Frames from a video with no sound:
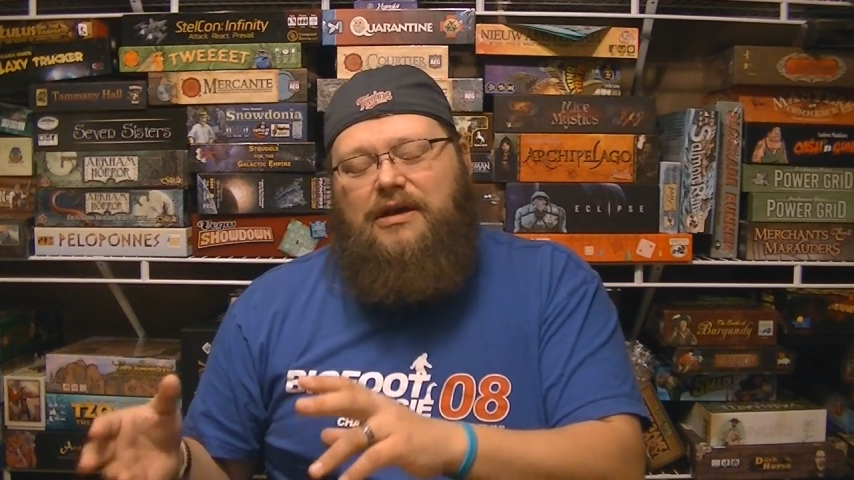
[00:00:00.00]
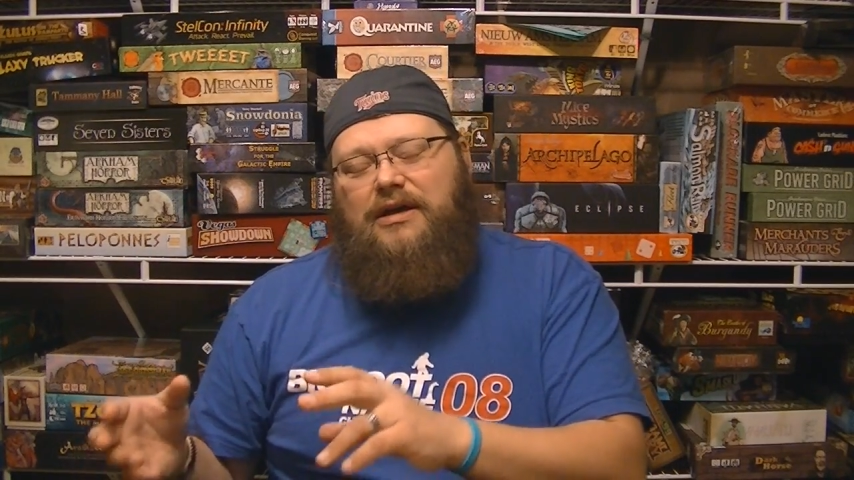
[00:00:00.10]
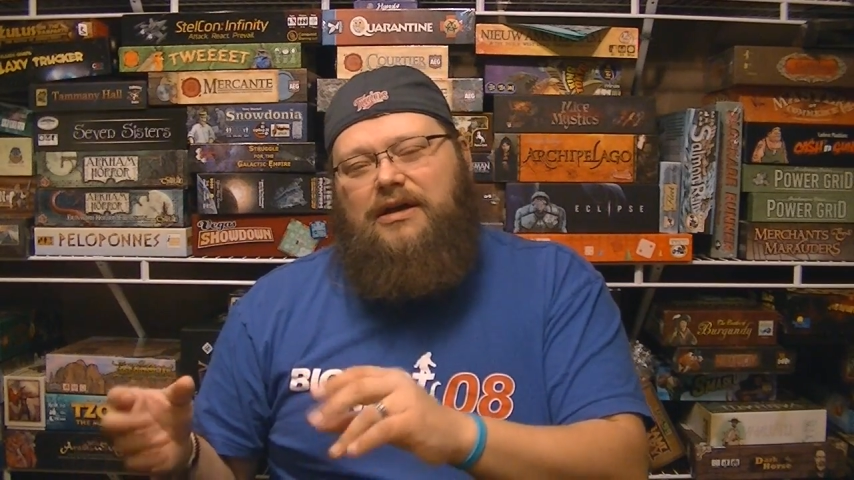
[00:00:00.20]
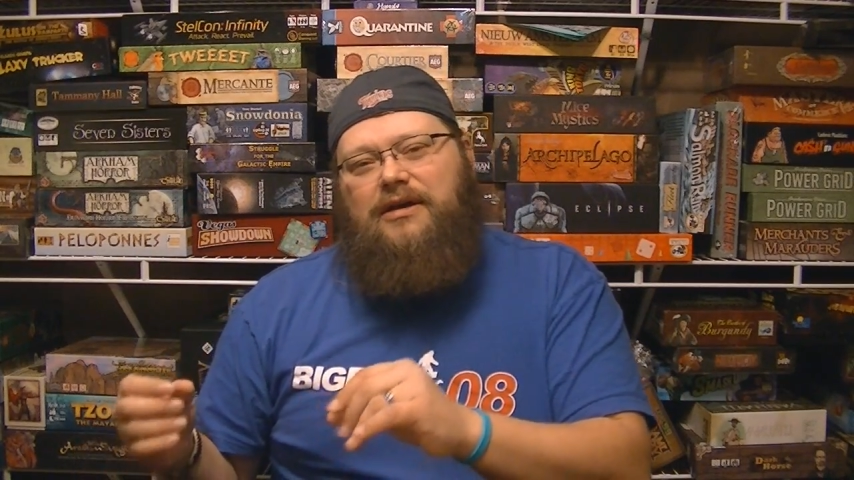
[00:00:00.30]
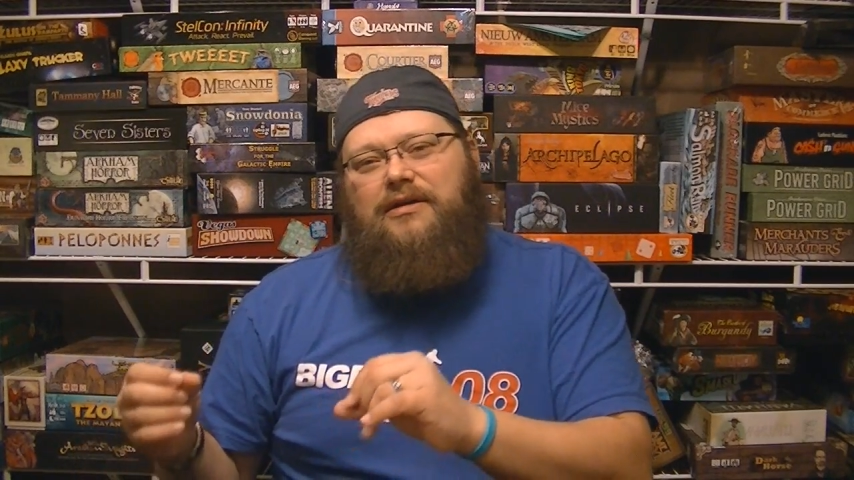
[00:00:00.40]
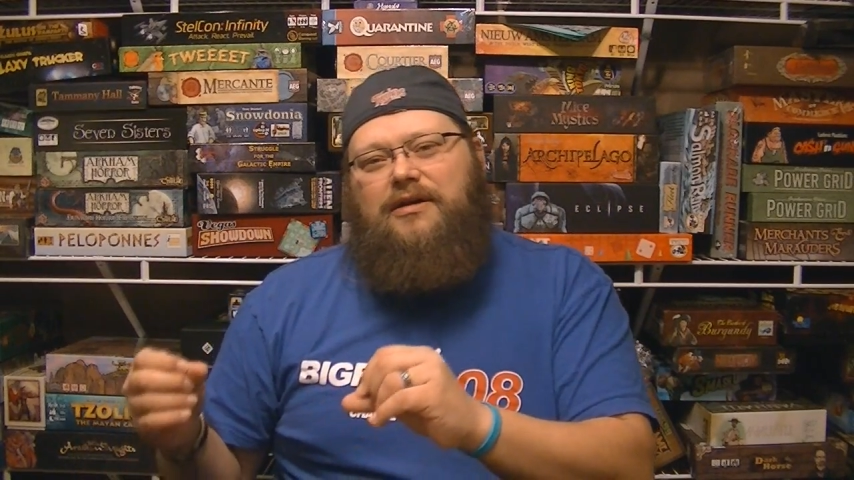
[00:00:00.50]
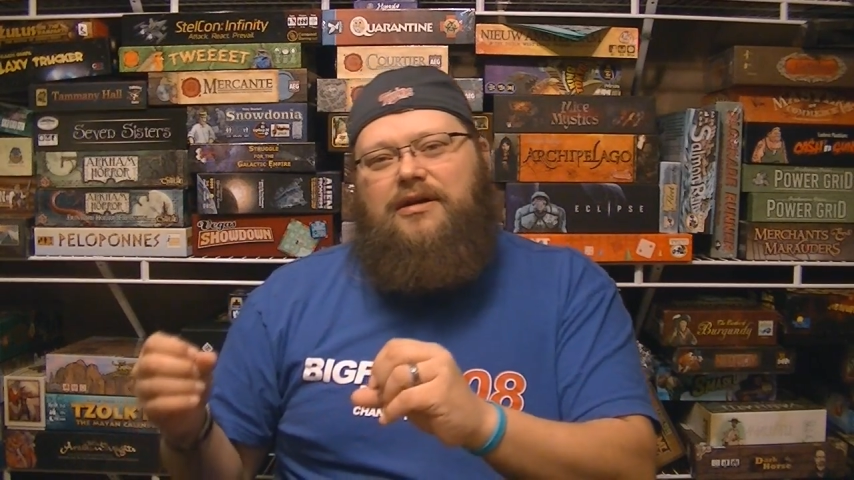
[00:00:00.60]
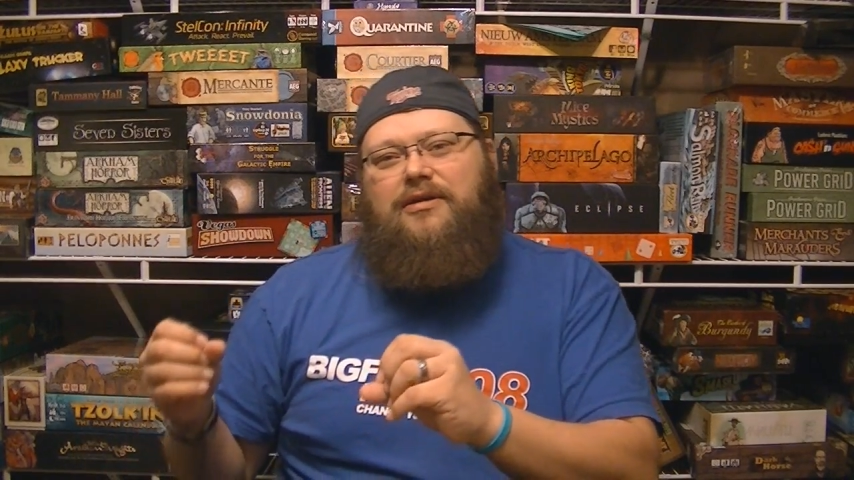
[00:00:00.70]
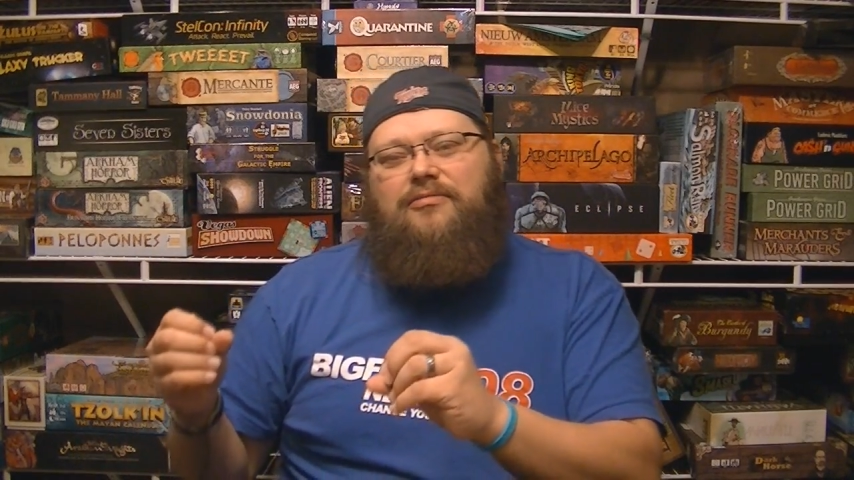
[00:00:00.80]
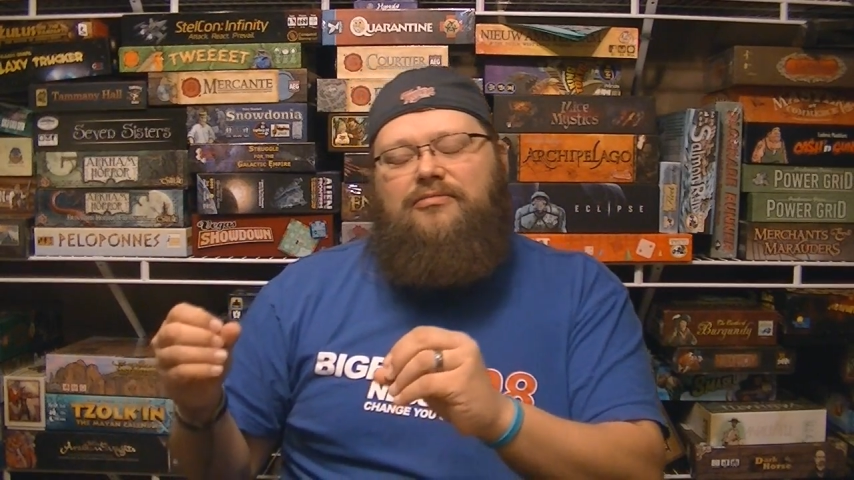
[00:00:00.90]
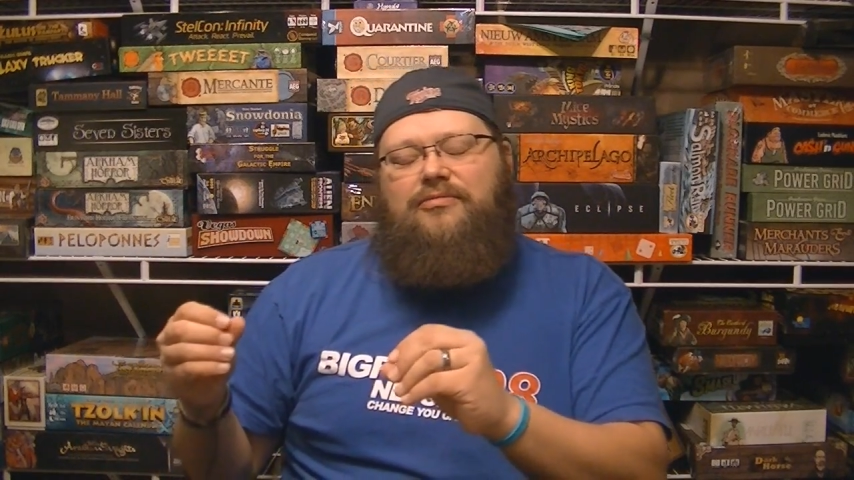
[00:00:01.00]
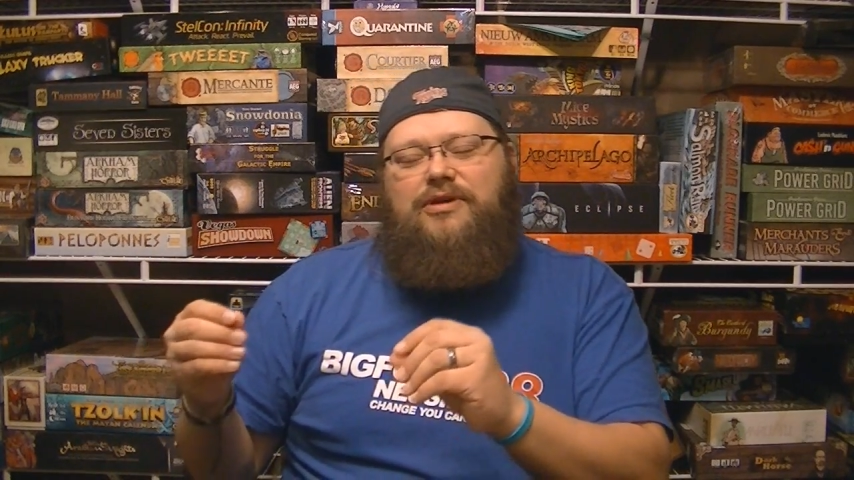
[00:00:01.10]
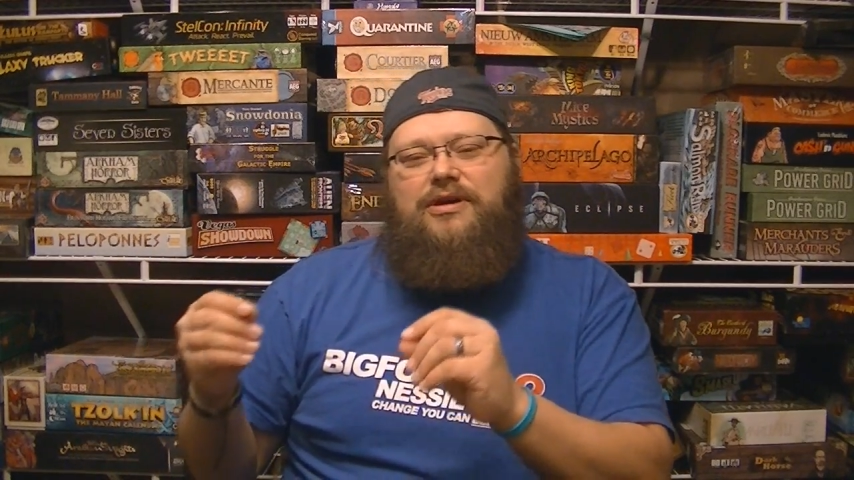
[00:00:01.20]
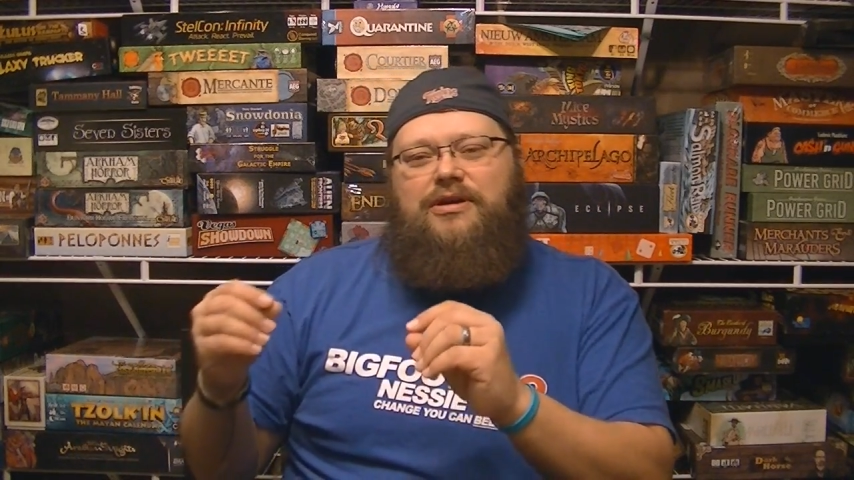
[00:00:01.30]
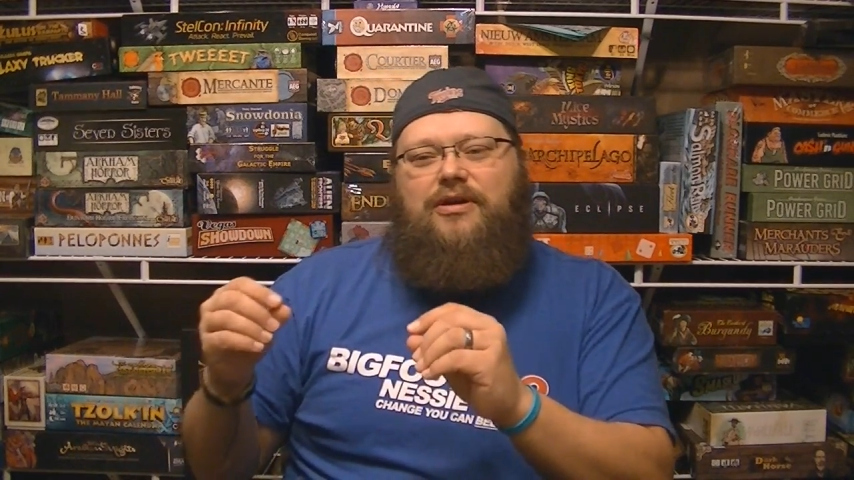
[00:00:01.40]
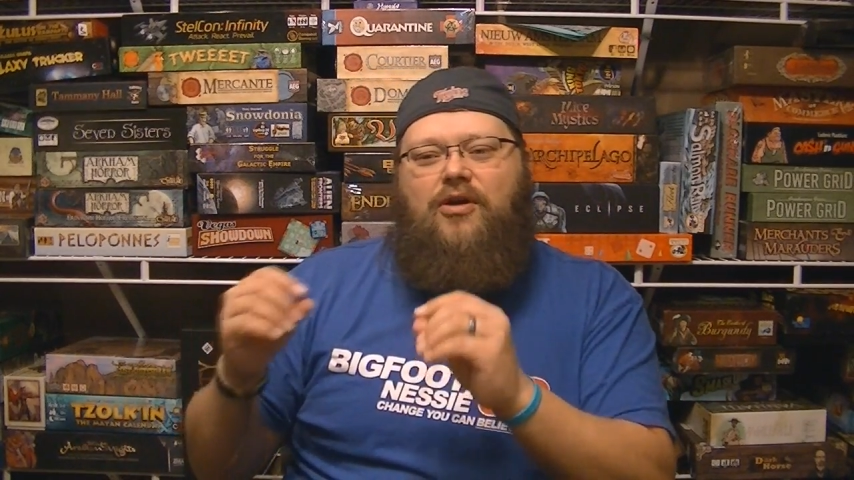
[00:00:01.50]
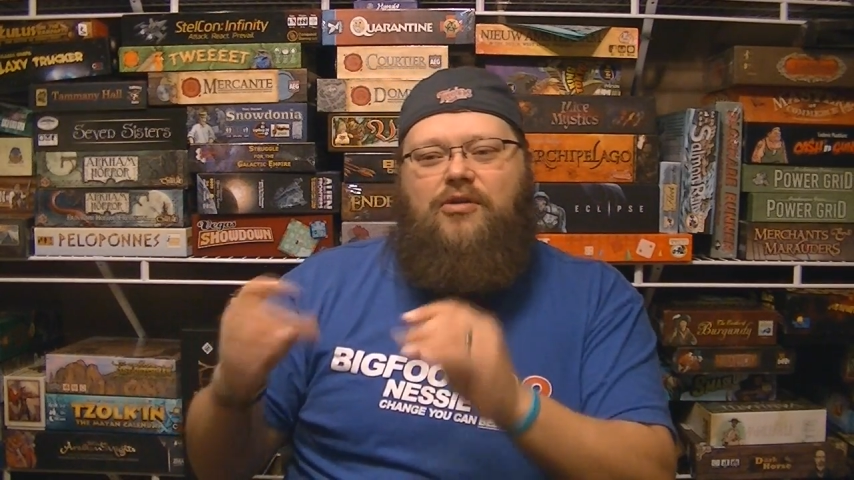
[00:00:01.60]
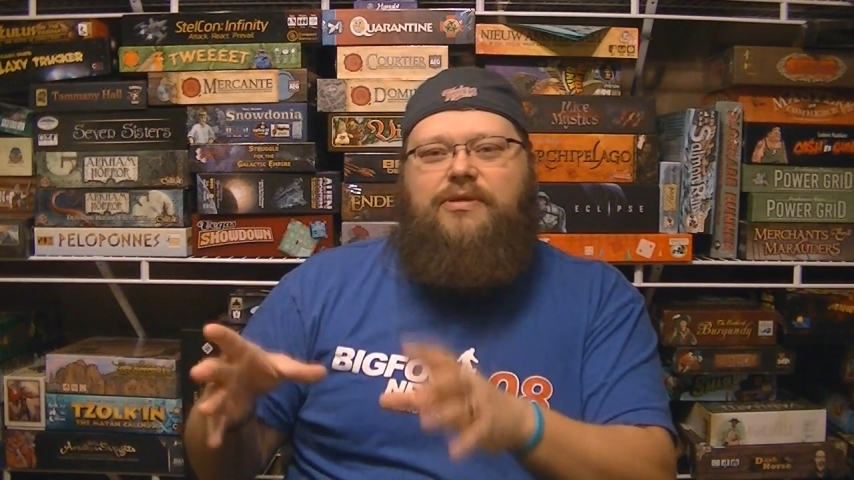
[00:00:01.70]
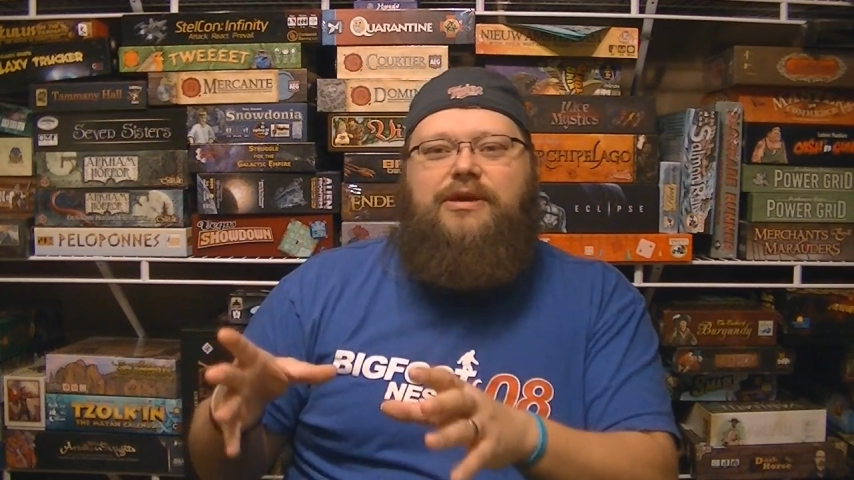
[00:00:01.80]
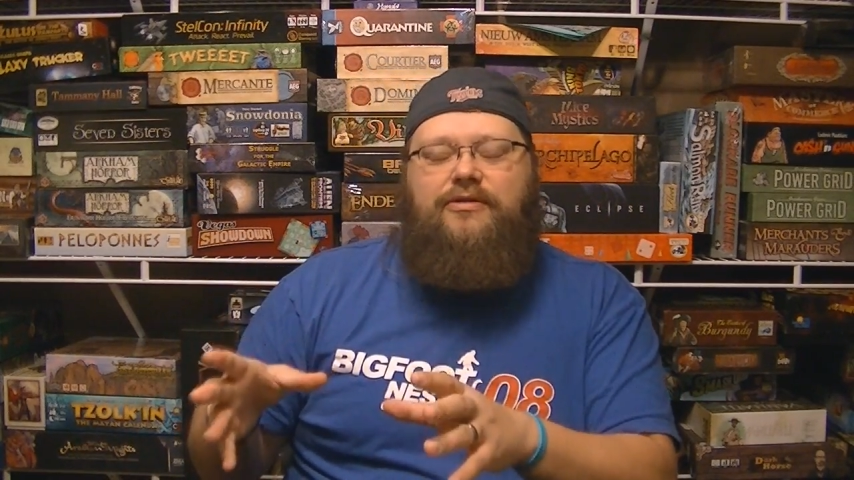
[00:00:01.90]

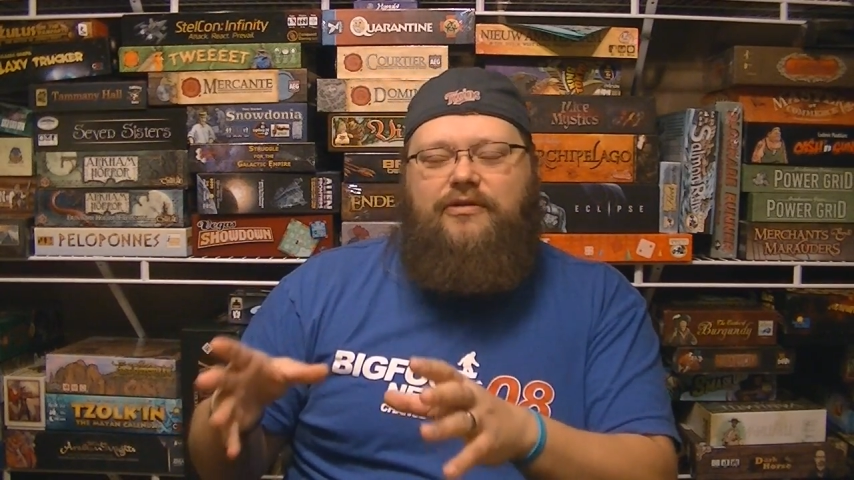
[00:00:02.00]
army